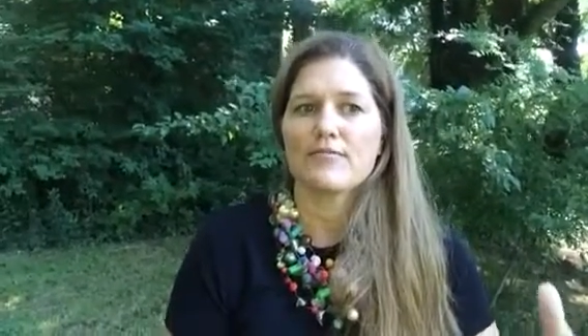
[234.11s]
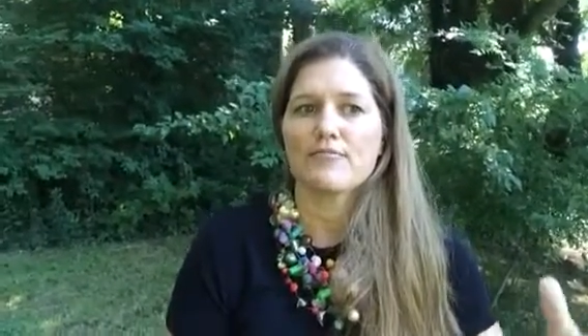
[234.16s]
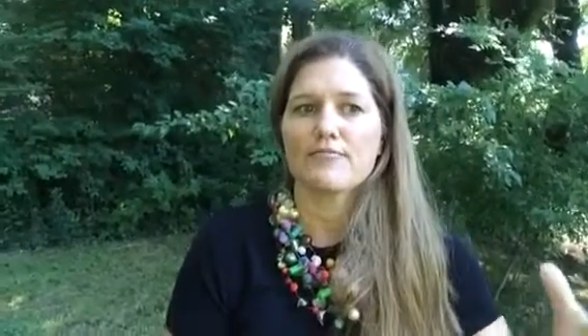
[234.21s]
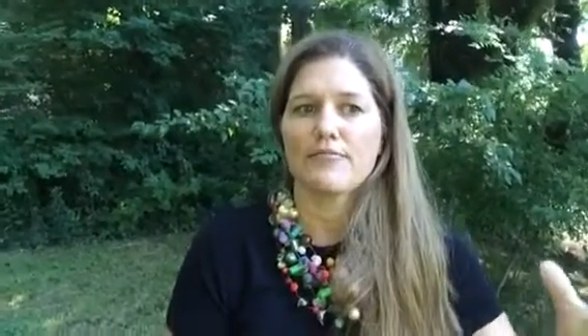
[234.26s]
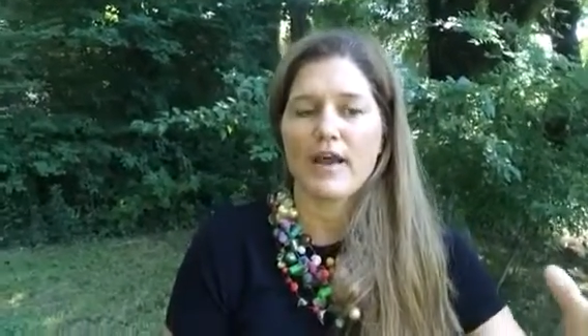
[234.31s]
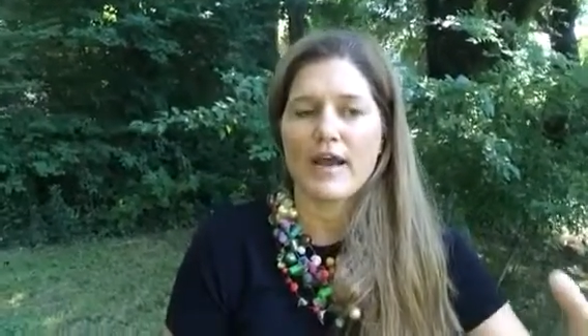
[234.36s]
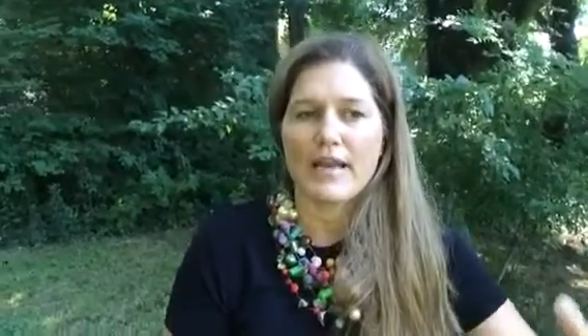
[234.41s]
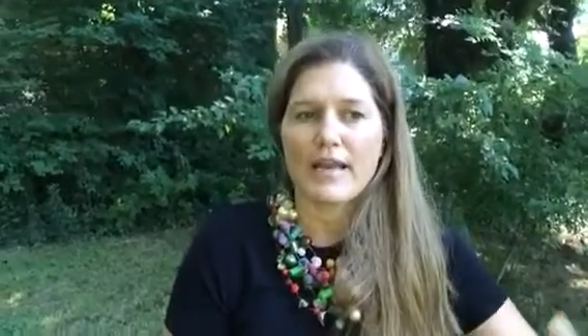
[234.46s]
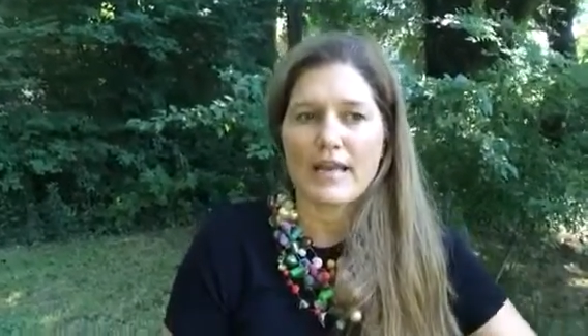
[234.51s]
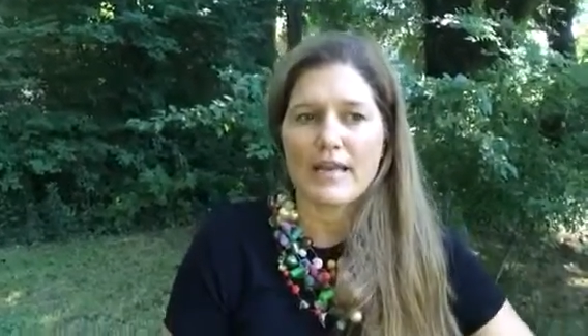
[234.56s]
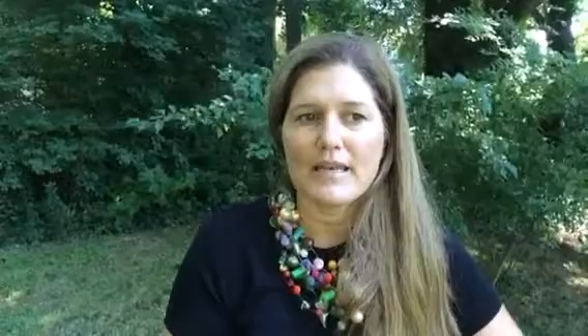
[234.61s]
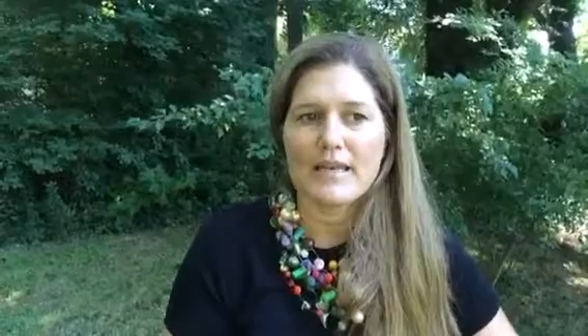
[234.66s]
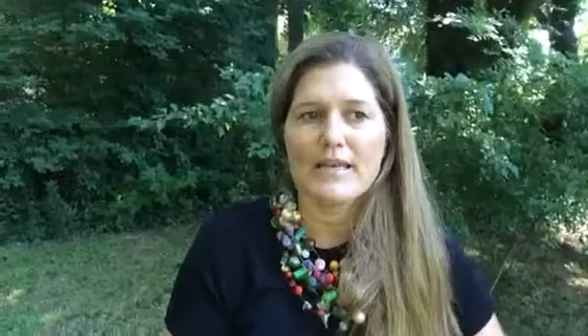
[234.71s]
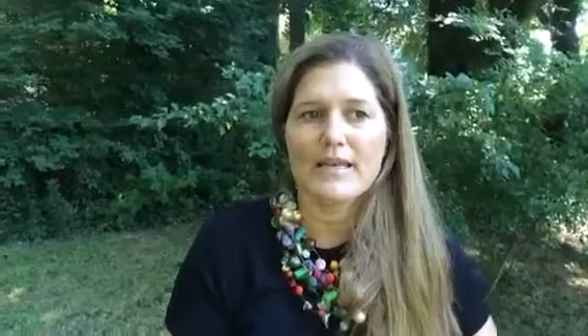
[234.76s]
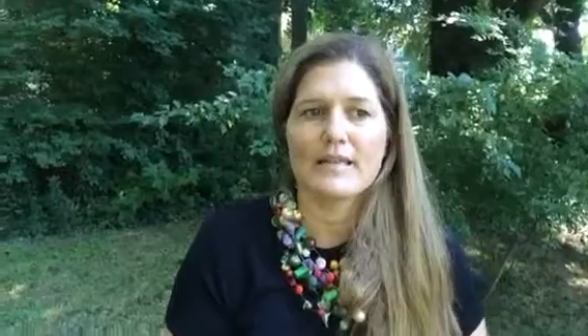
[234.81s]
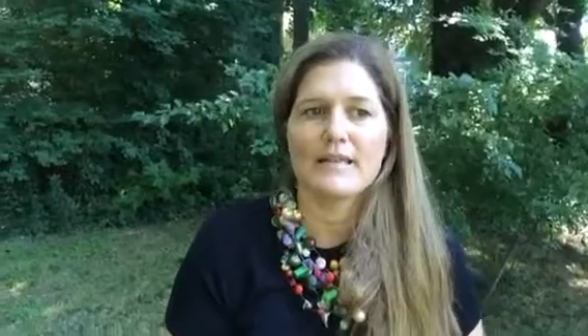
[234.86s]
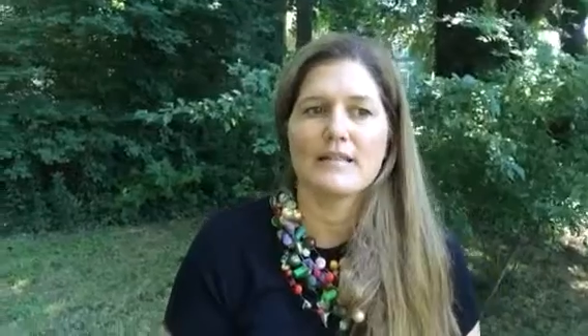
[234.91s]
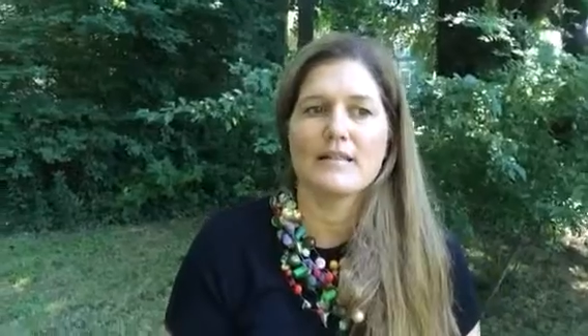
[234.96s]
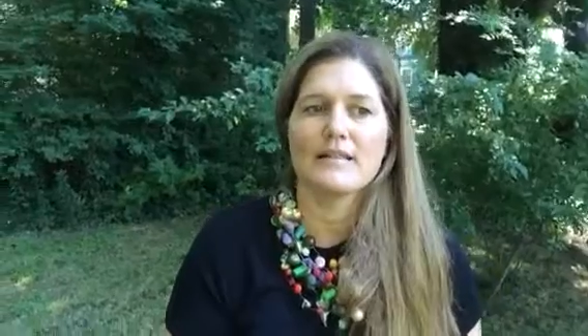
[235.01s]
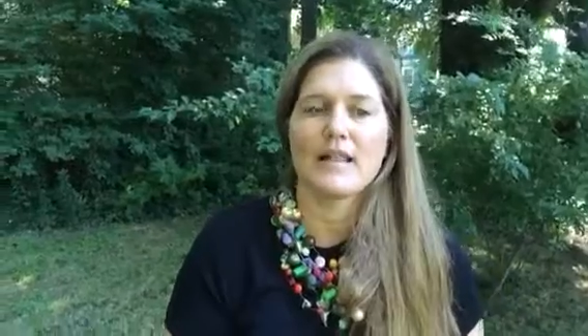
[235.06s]
write
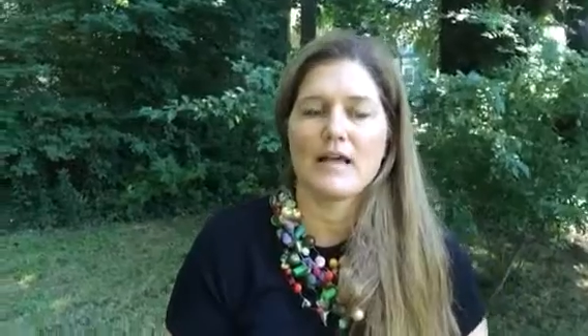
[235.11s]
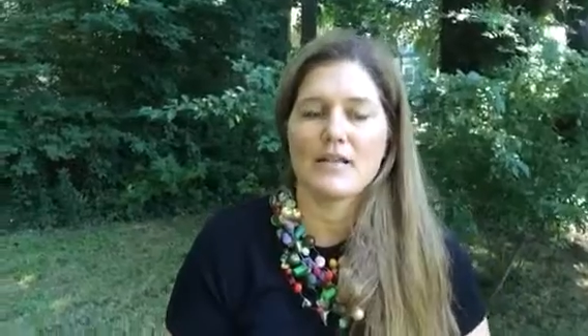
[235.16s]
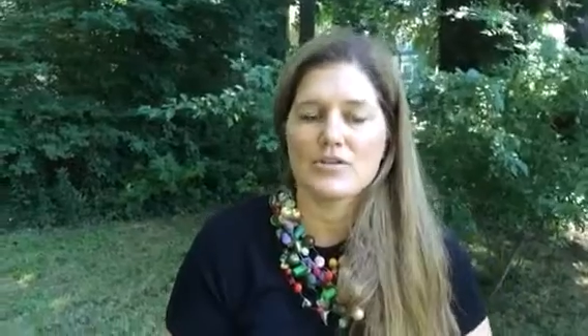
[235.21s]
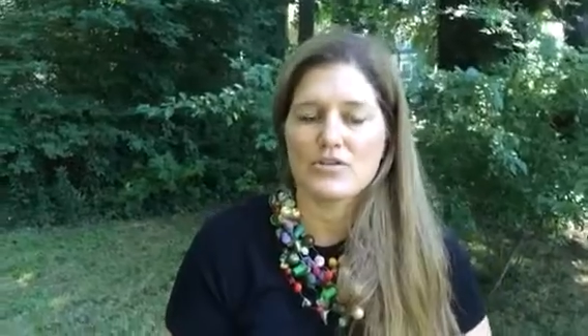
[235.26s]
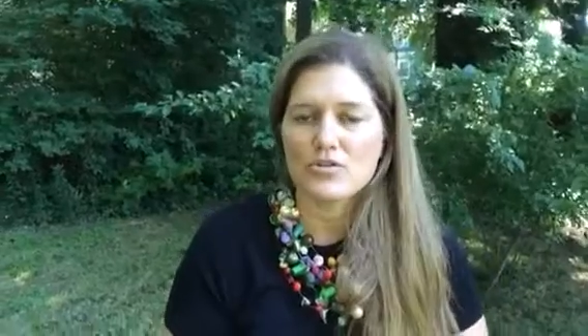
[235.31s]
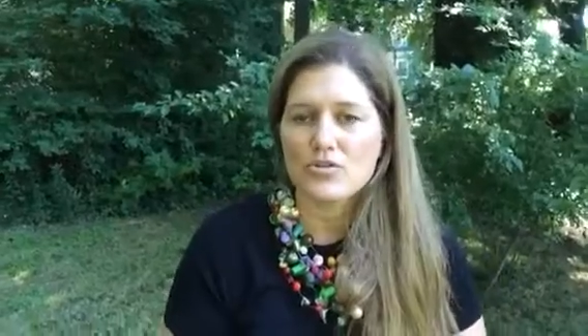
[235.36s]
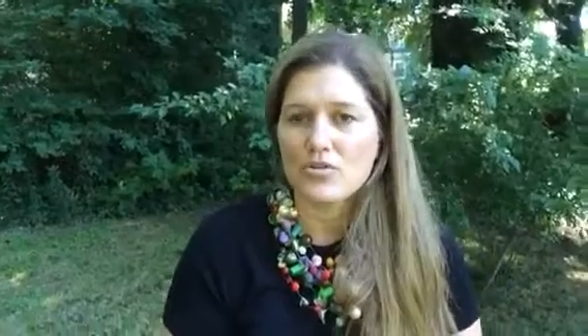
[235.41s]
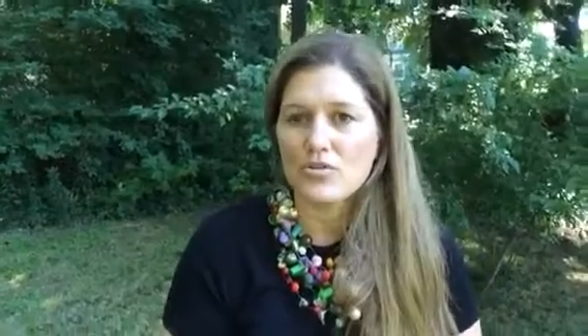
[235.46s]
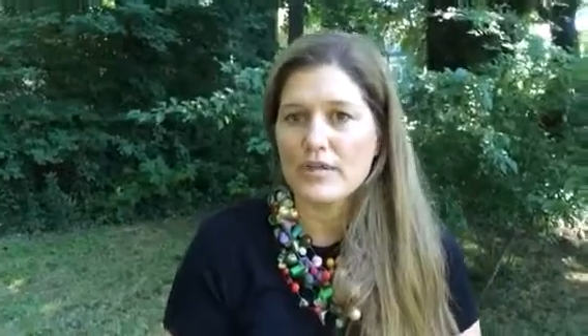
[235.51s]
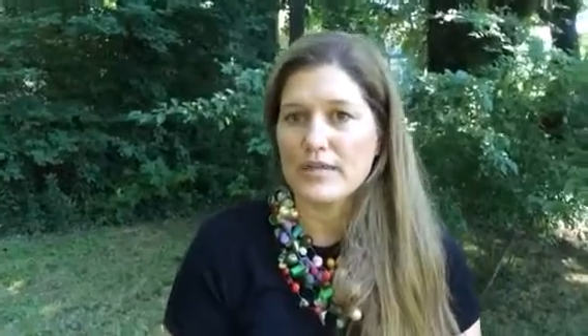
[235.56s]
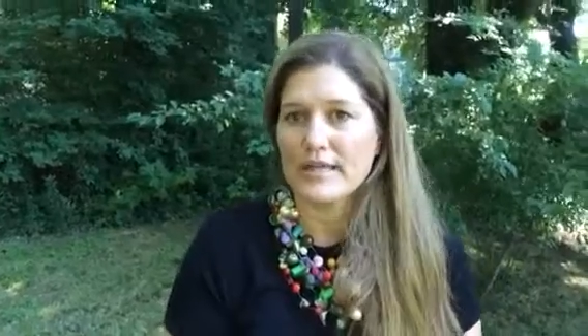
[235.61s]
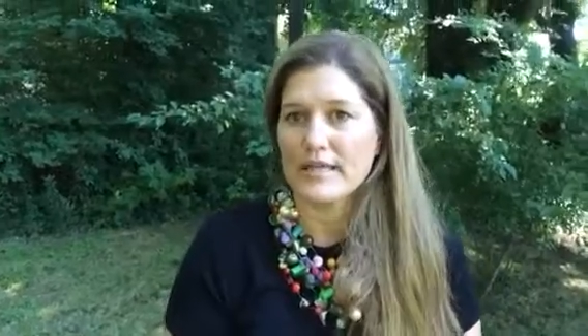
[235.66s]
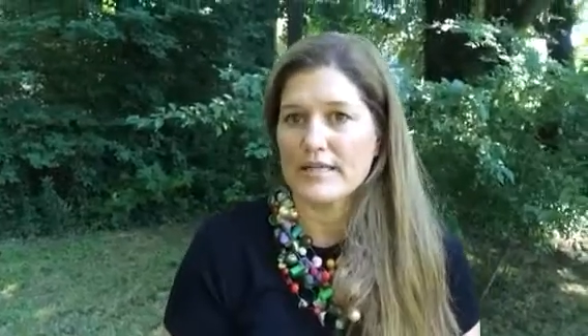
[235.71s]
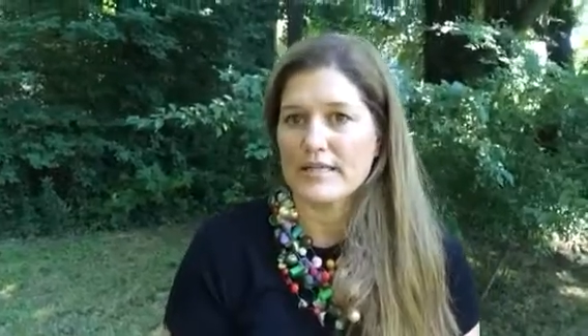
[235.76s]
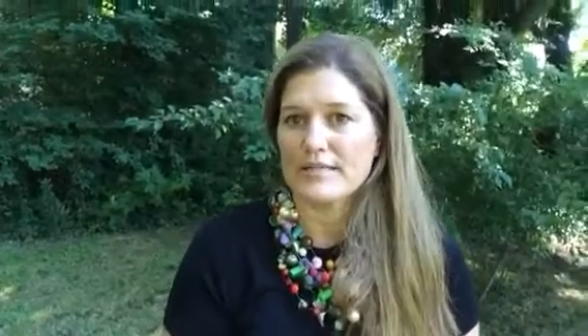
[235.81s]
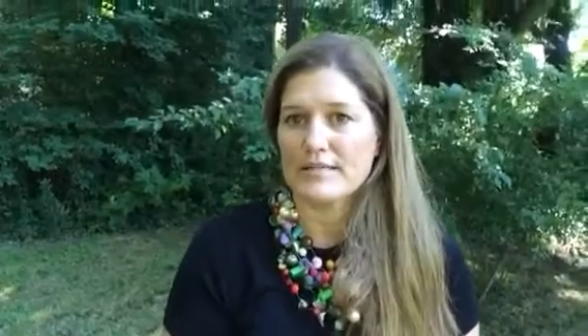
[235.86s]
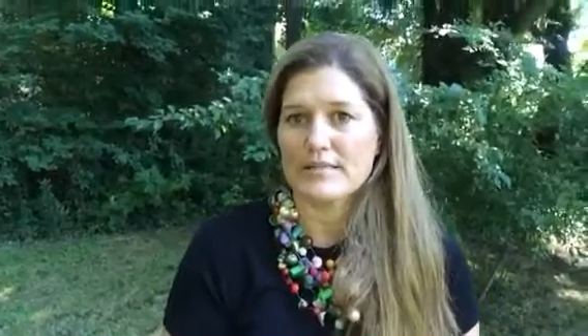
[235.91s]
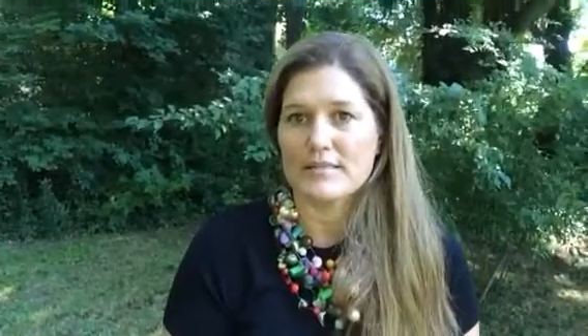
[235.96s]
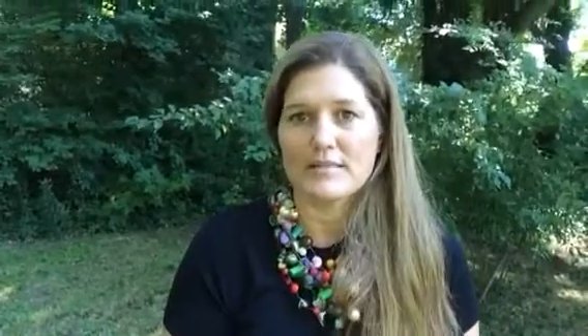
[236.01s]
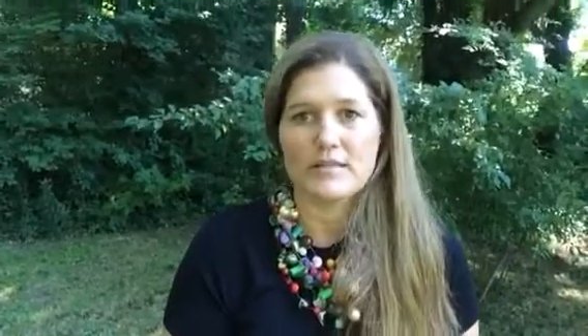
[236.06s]
a short
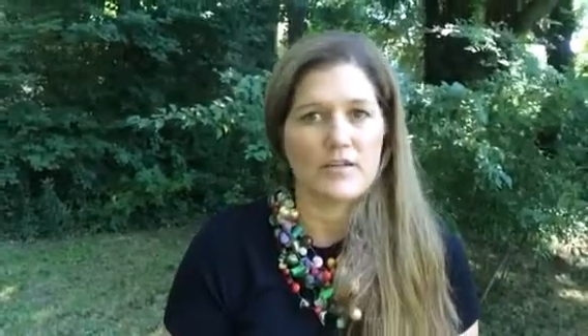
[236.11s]
list.